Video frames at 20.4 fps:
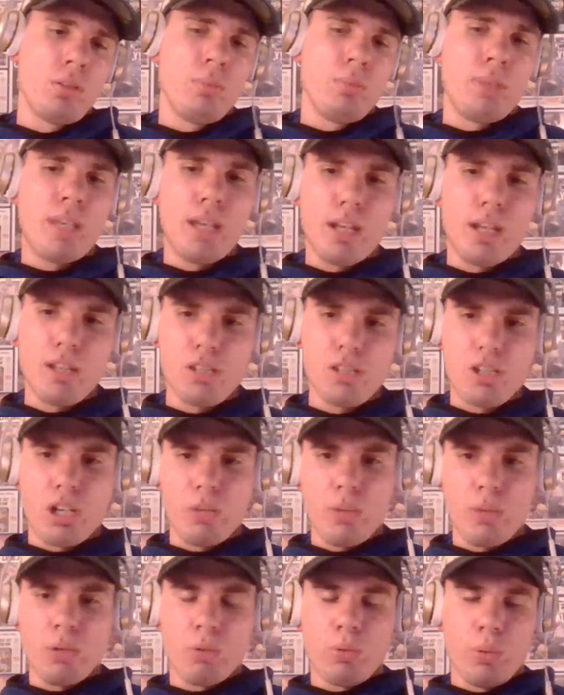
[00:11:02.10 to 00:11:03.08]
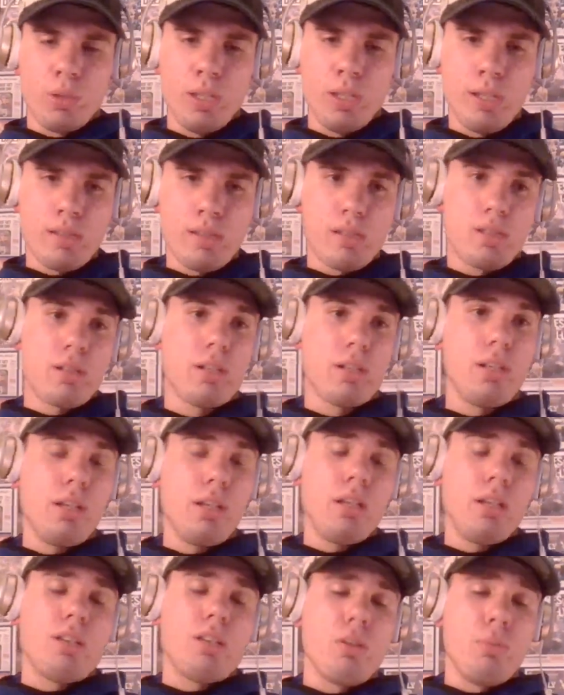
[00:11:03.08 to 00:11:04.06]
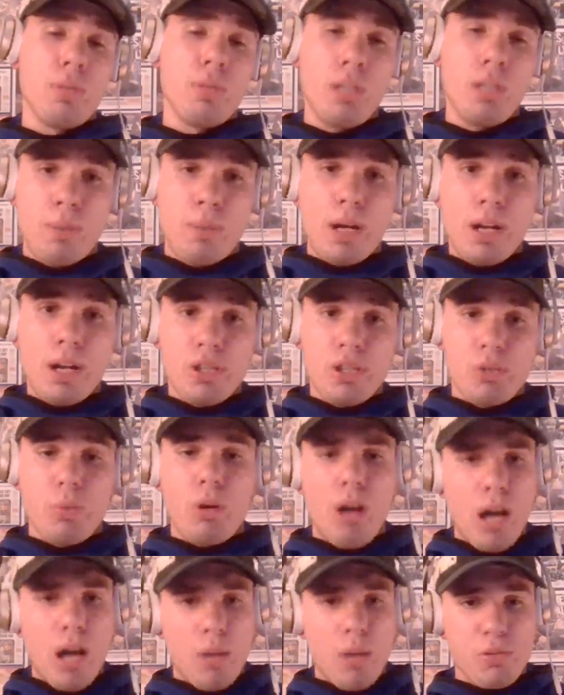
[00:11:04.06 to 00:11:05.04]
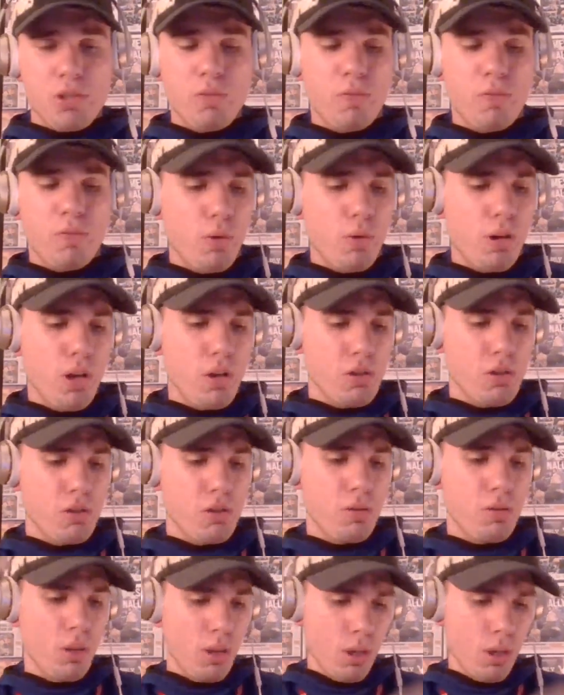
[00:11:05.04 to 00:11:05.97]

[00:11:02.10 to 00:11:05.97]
McKinnon's going to be released. He could be a possible option for us.